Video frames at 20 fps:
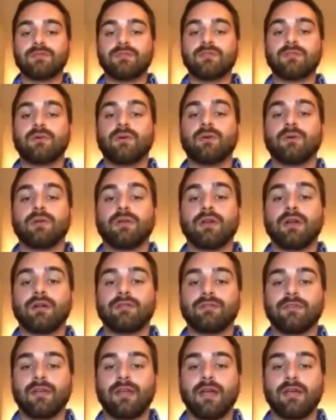to hold it
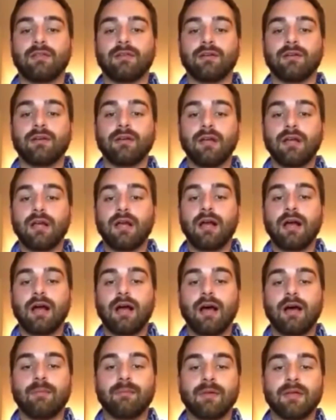all together.
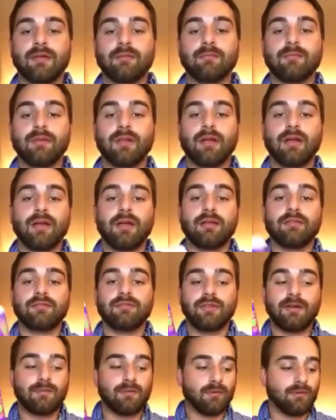It can play
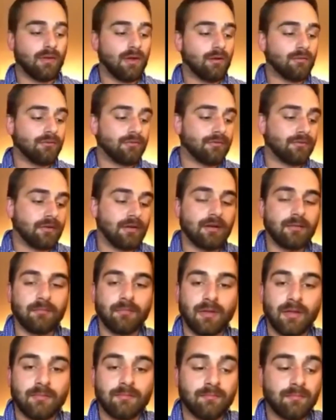several notes. It can
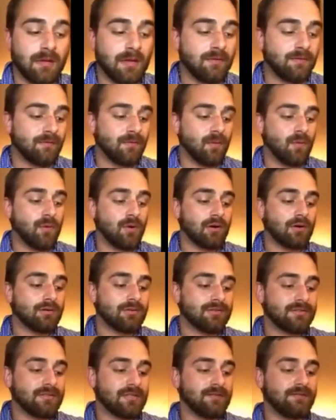play B4,
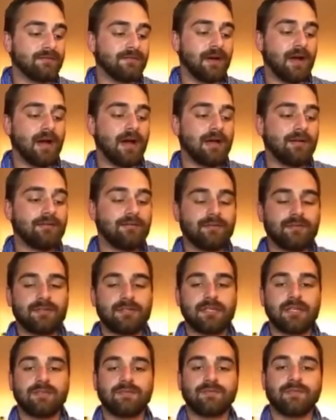C5,
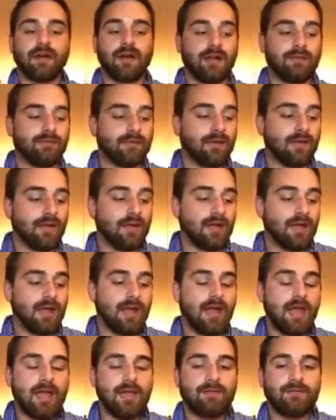D5,
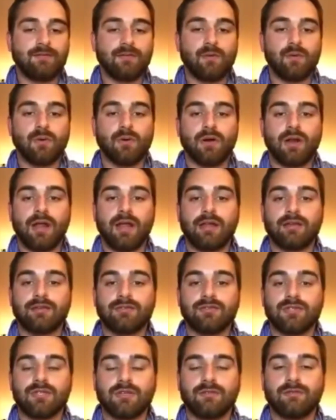A4,
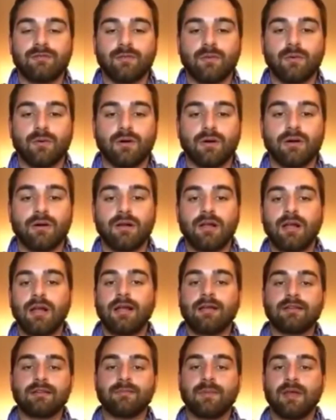and G4.
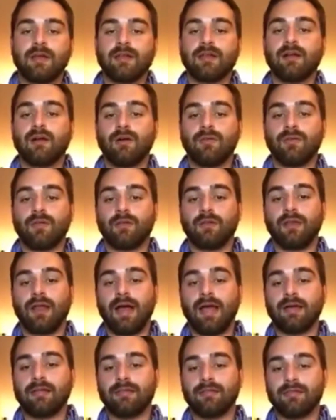Depending on the
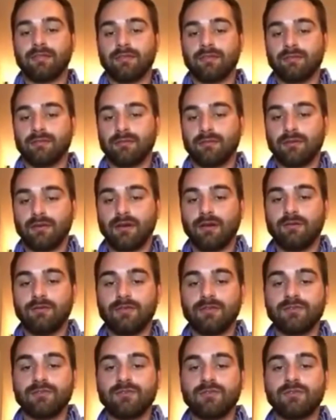length of
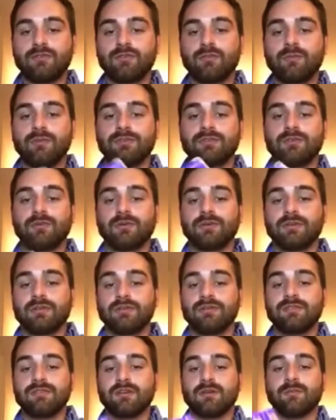the tube is going to
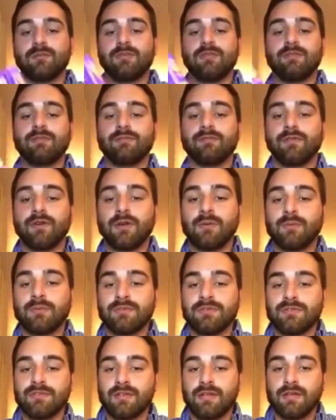determine the
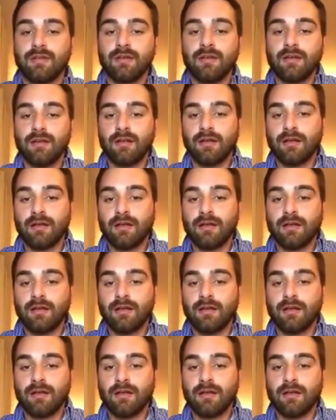frequency